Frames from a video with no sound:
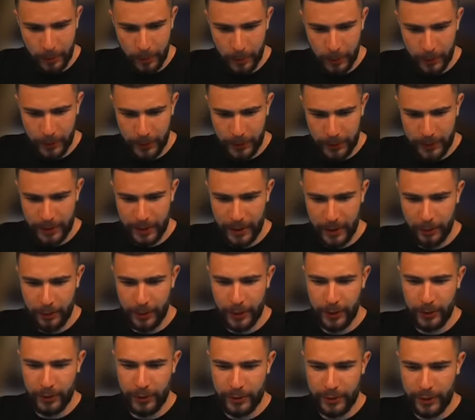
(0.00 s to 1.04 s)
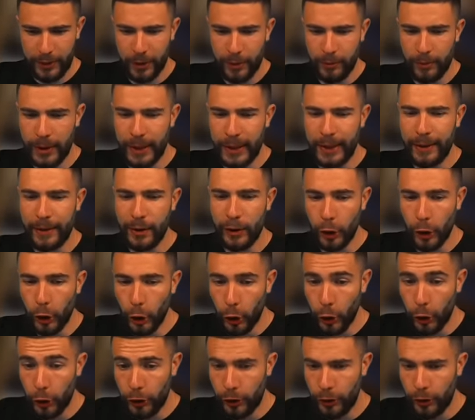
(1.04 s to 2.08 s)
bonus now, we know it's going to be a
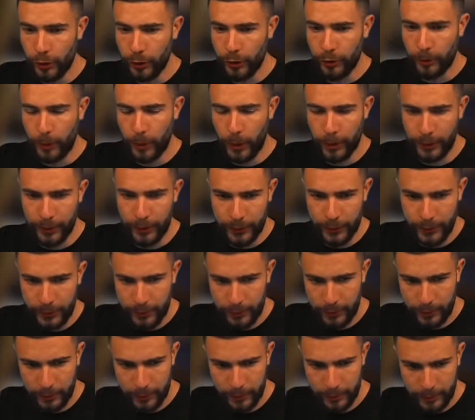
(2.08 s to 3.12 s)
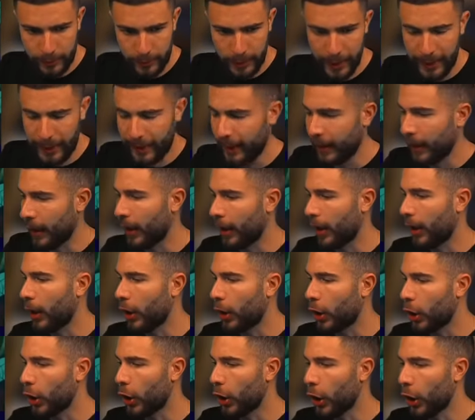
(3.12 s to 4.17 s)
good bonus. Like a
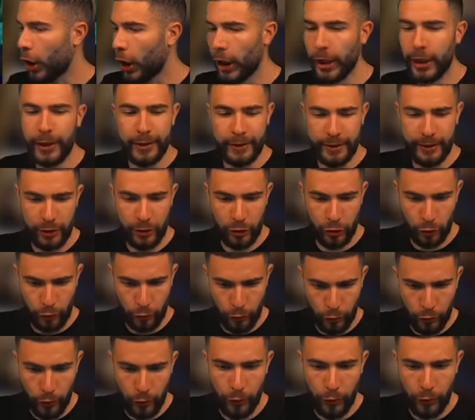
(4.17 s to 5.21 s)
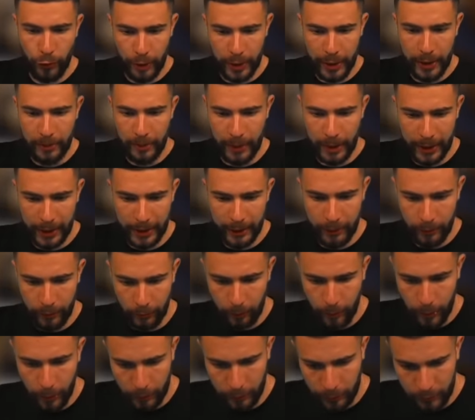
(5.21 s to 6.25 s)
extremely good
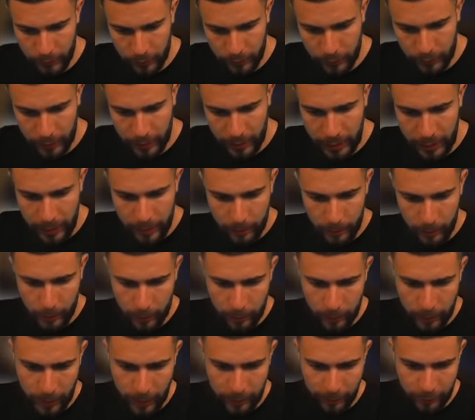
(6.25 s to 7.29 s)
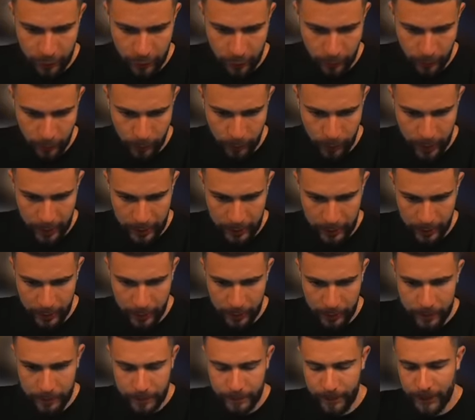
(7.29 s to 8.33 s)
bonus. But we need a fisherman right
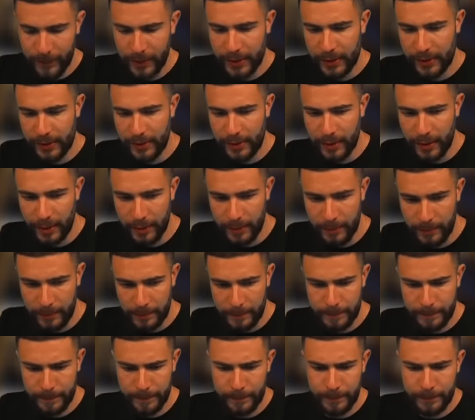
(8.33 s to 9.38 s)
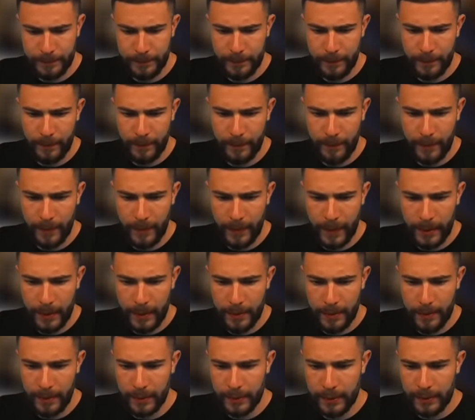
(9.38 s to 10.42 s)
now. This is dead.
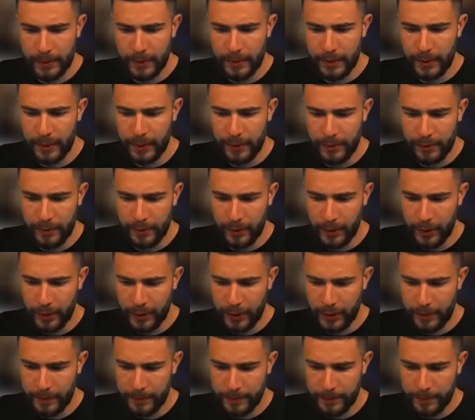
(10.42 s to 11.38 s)
This is dead as fuck.